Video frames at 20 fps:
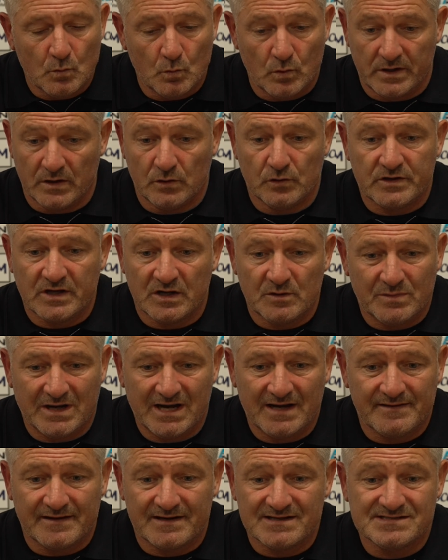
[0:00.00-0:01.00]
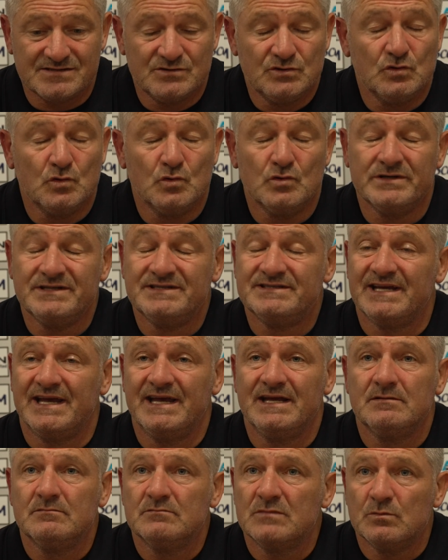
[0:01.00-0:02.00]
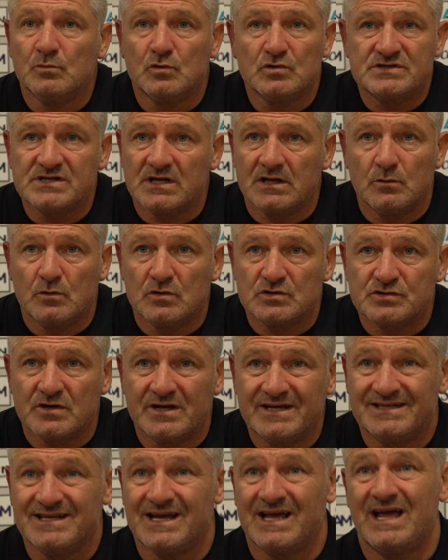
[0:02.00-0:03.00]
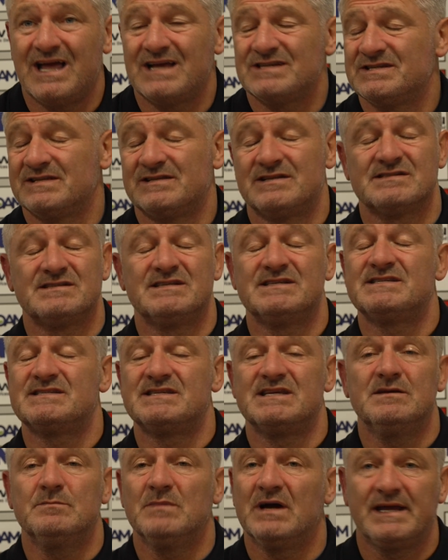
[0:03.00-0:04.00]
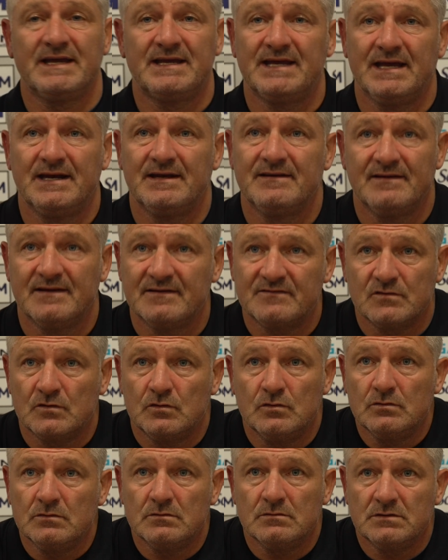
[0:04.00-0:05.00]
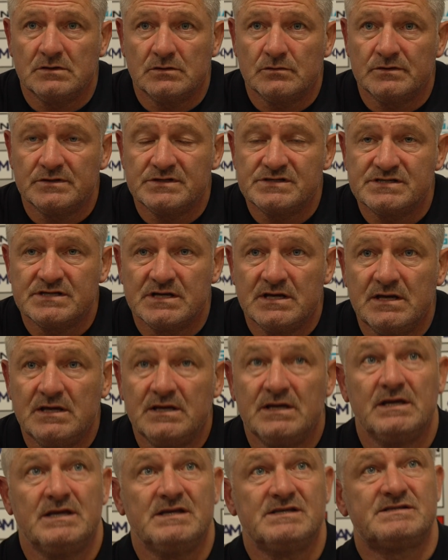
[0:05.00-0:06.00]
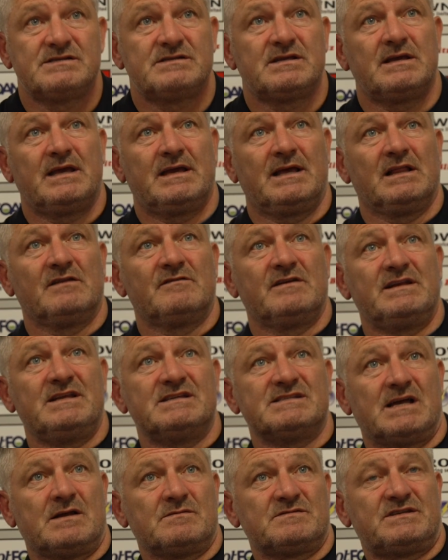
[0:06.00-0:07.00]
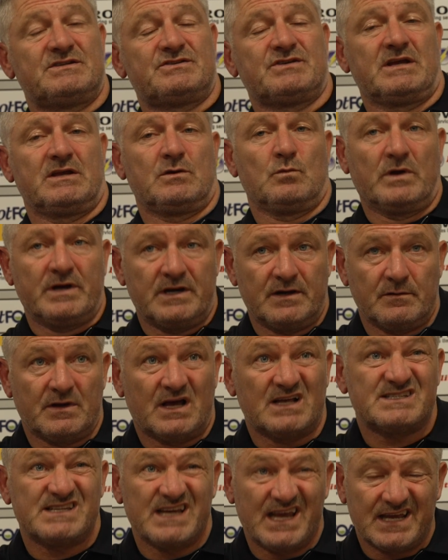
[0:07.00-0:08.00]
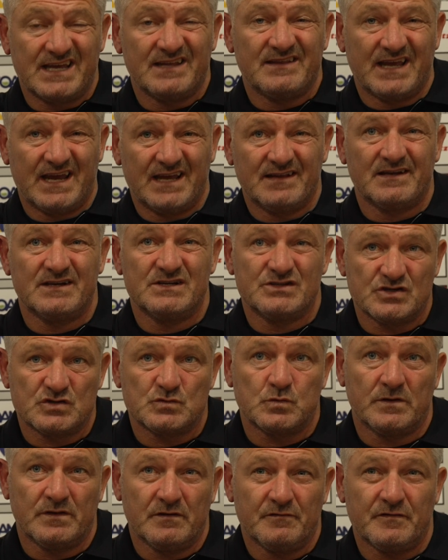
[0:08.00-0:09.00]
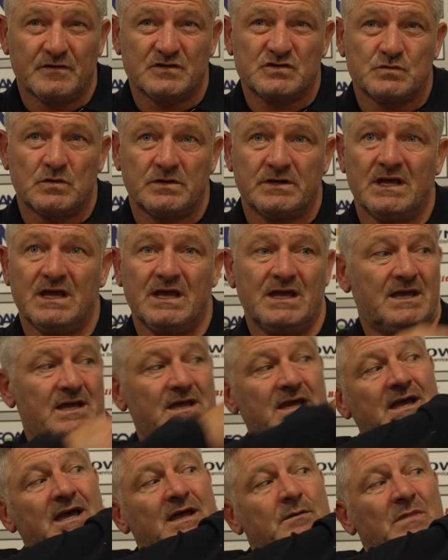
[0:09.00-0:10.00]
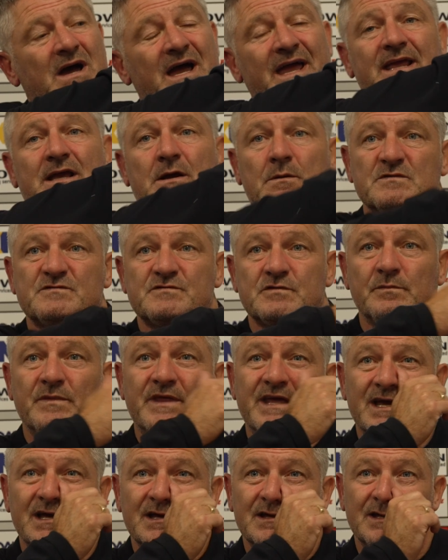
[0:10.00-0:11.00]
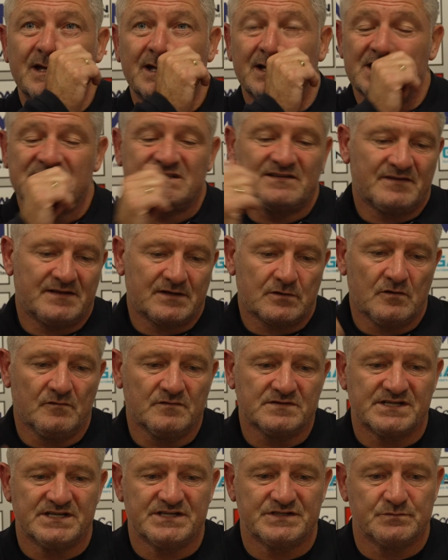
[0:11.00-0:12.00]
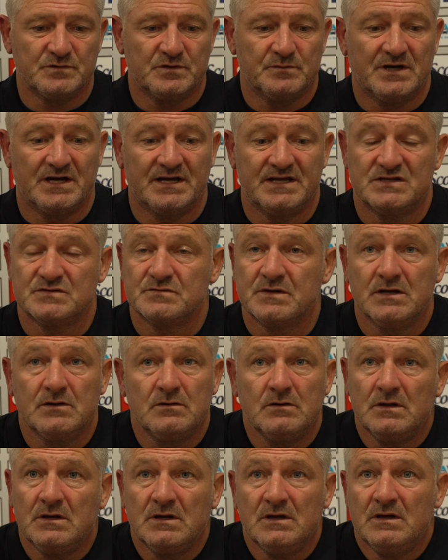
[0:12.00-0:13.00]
when I look at it back, there is no intent by Mo Sylla whatsoever. He actually doesn't see Matty Kennedy at all. You know, he's elevated his arm to try and win a second header. He's just won the first one. And Matty comes from there. Unless I've had a conversation with Matty as well,